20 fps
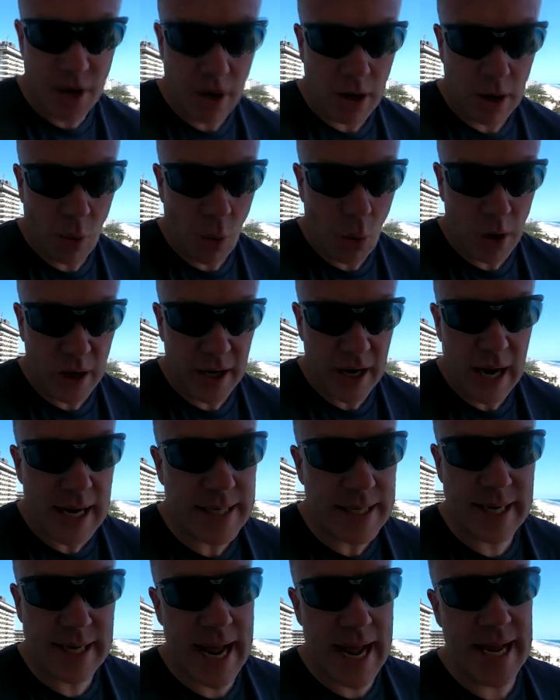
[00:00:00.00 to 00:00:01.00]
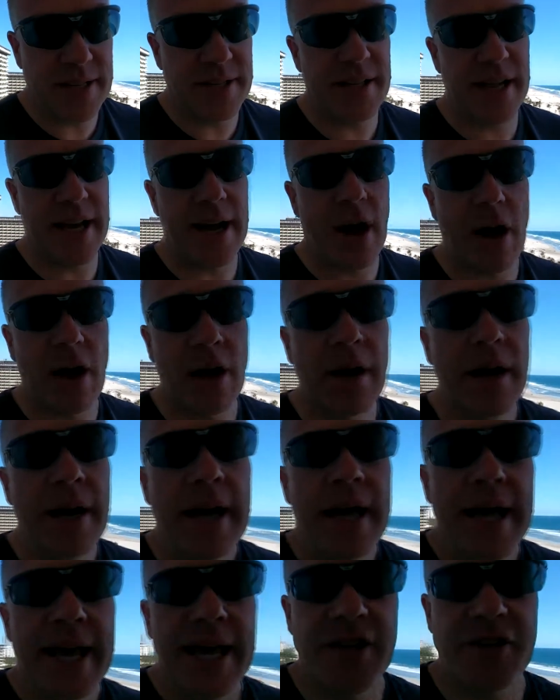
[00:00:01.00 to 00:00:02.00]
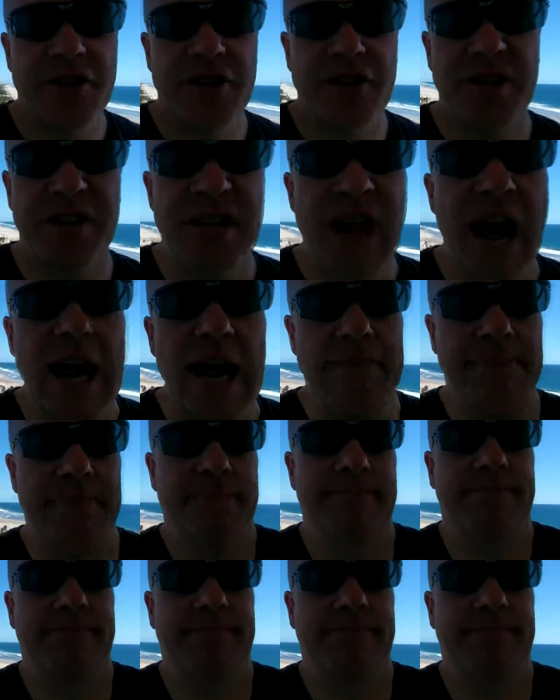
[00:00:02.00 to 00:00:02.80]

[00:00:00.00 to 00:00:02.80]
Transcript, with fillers: are organized as they are. It's just not